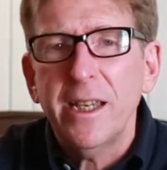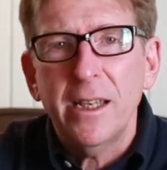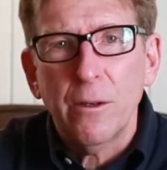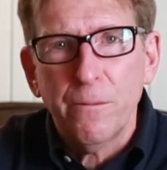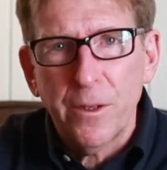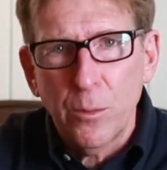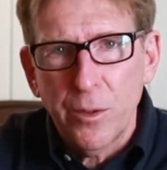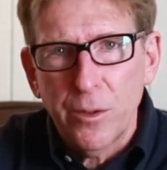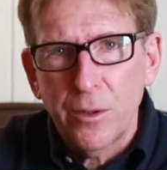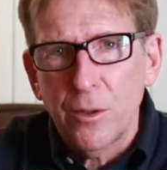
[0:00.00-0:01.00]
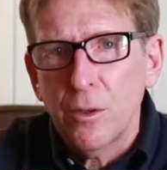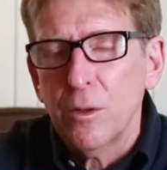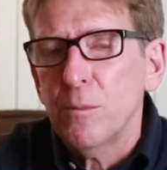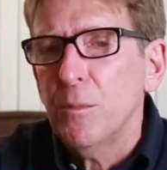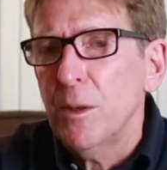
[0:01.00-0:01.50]
interfere with
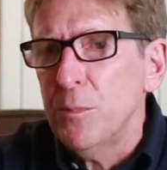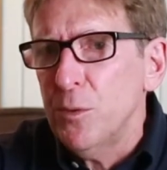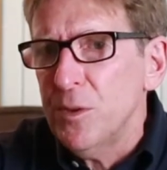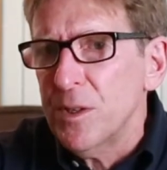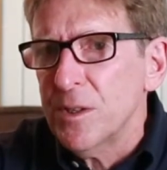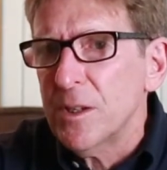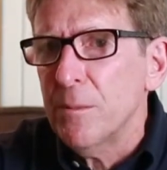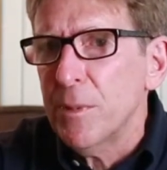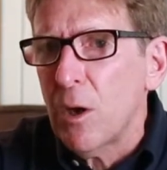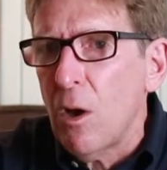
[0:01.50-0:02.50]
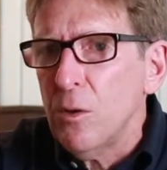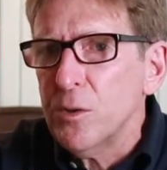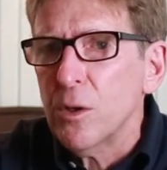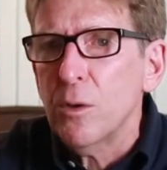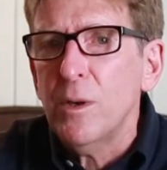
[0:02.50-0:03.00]
your immune system, but
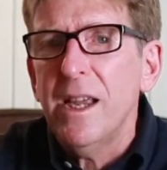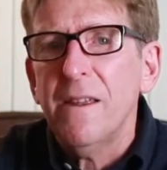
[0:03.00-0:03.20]
also